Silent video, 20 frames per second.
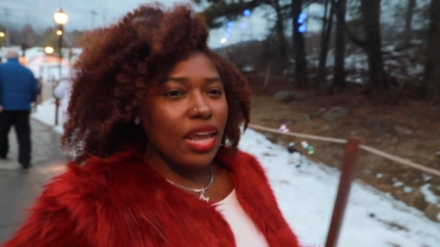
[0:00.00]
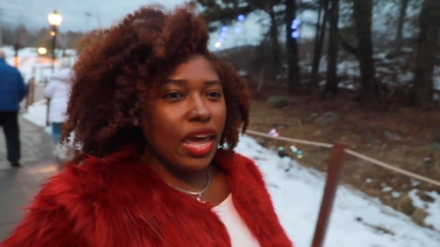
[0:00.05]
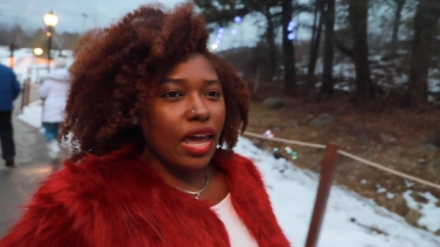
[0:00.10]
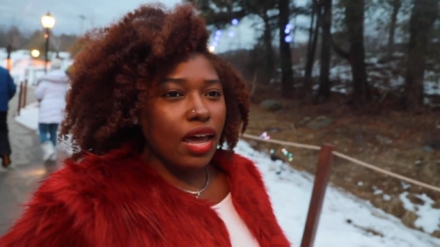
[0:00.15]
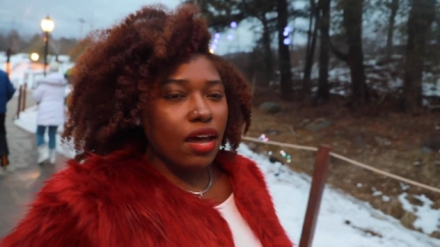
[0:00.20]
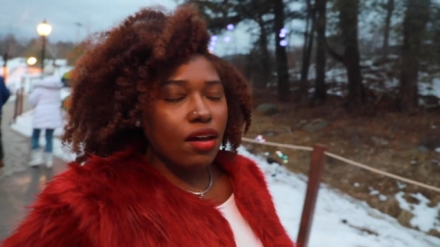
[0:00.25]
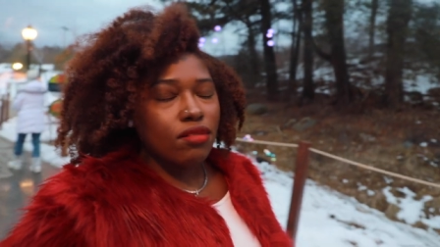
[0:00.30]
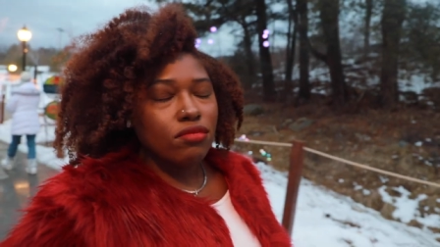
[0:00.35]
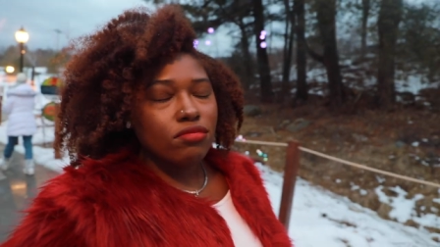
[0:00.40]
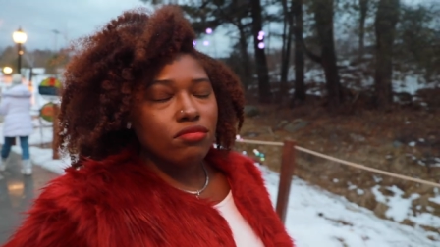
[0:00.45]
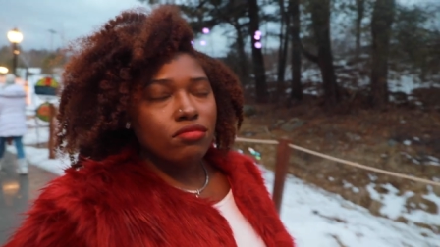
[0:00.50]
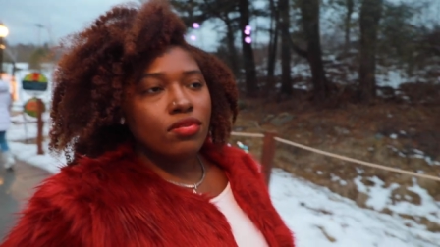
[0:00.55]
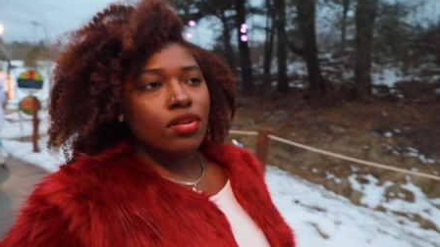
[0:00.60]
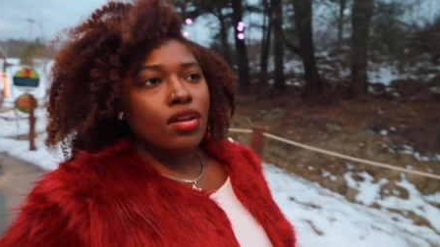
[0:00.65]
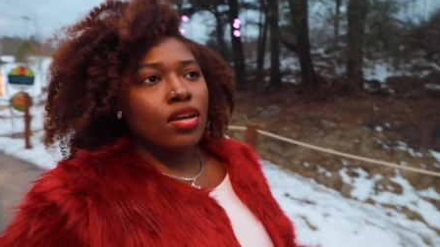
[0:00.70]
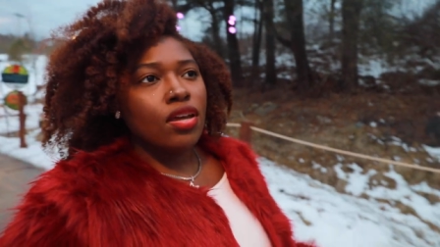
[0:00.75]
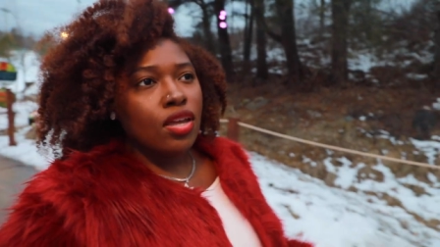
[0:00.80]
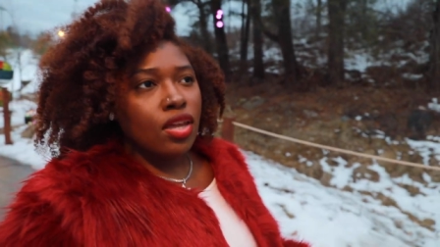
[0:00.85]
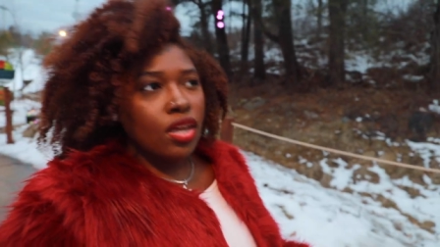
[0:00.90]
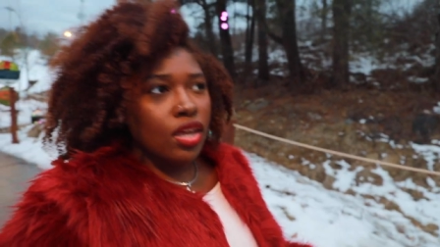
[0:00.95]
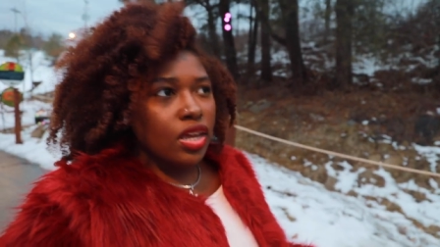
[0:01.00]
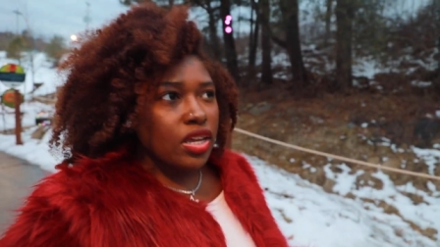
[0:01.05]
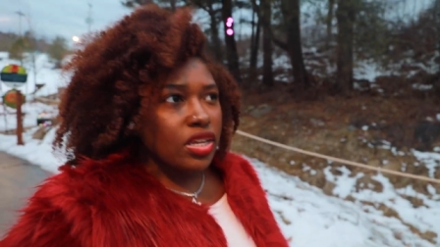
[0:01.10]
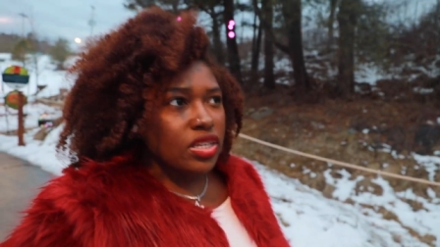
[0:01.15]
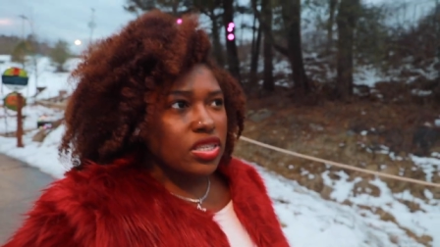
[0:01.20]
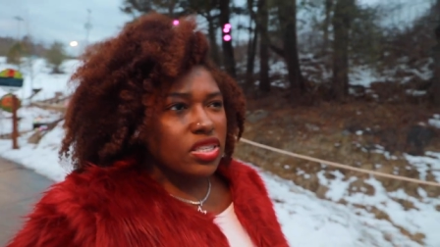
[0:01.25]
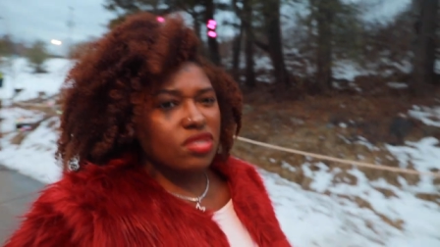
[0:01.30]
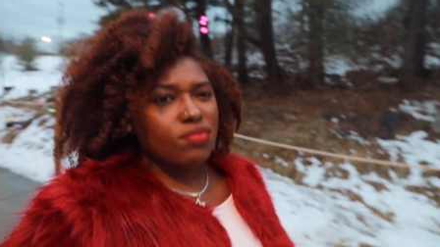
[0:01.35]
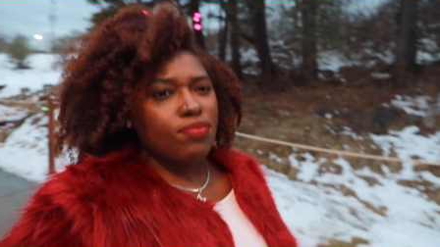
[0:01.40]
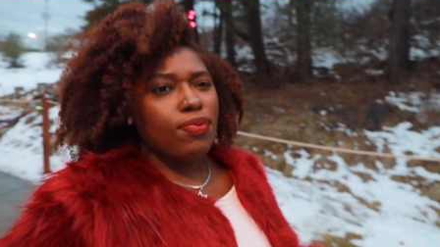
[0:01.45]
down.
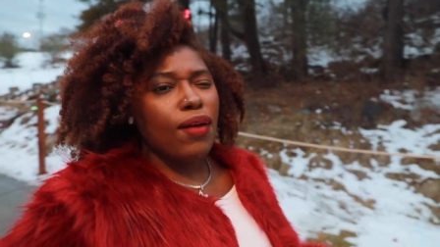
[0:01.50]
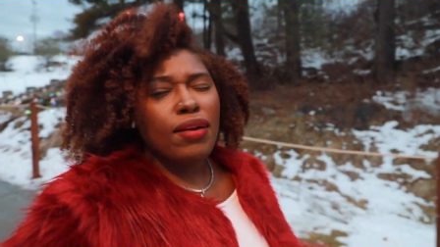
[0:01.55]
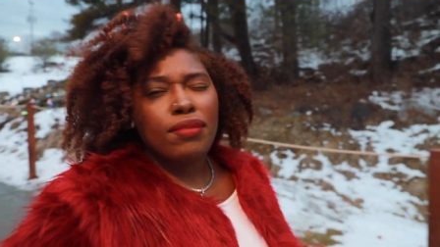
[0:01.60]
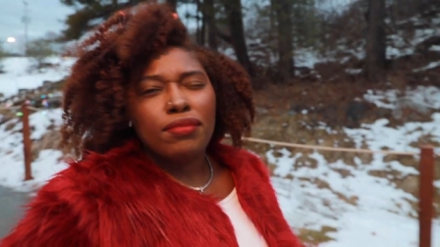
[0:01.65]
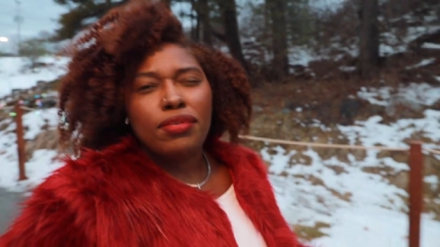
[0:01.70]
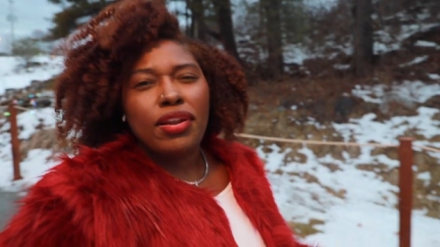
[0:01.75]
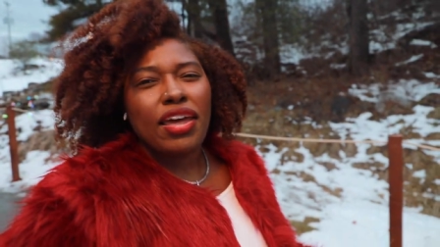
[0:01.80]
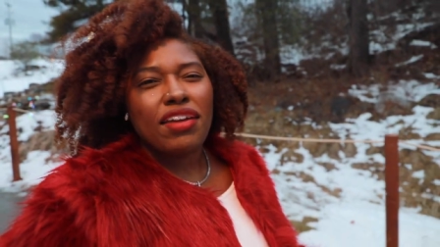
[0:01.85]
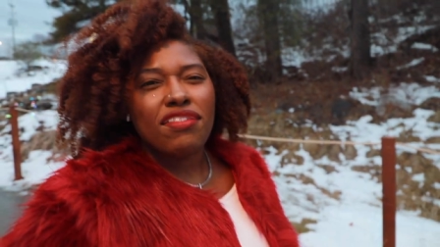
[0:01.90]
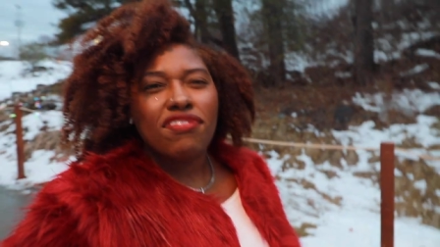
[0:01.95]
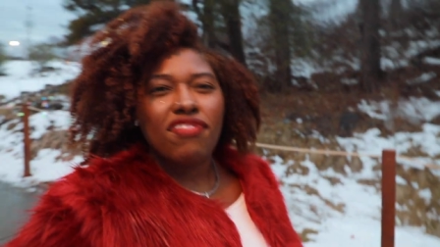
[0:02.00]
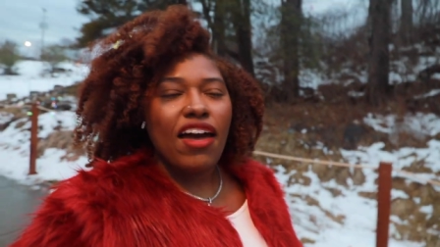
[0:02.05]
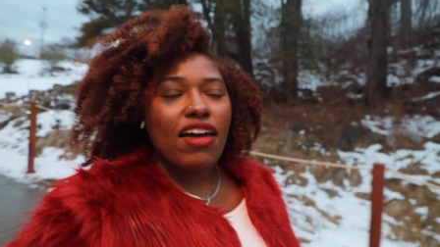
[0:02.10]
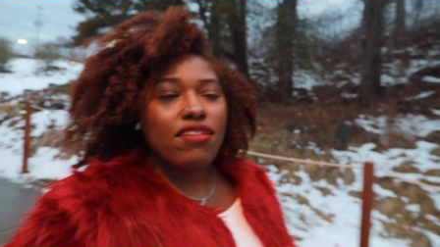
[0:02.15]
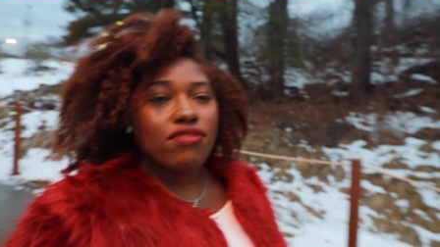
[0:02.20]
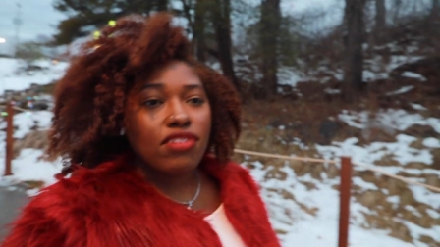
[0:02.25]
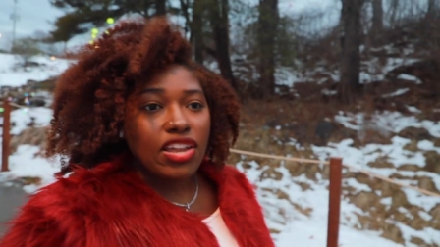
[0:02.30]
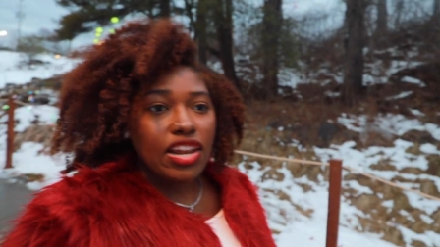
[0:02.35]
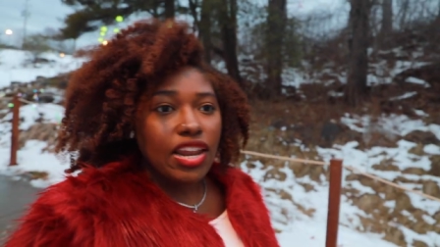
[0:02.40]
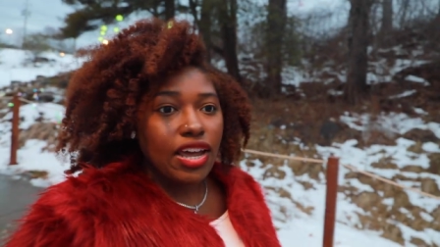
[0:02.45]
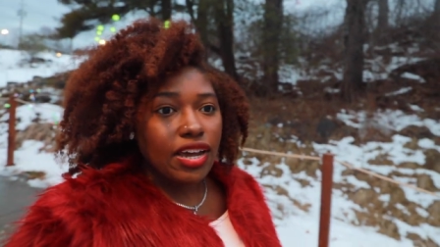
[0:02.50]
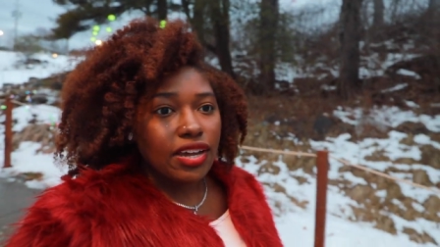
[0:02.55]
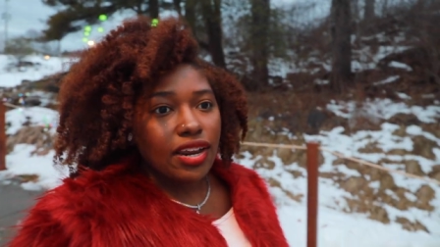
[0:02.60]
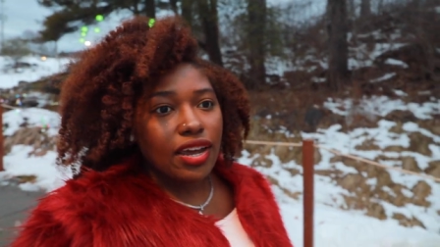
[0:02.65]
It's probably like five o'clock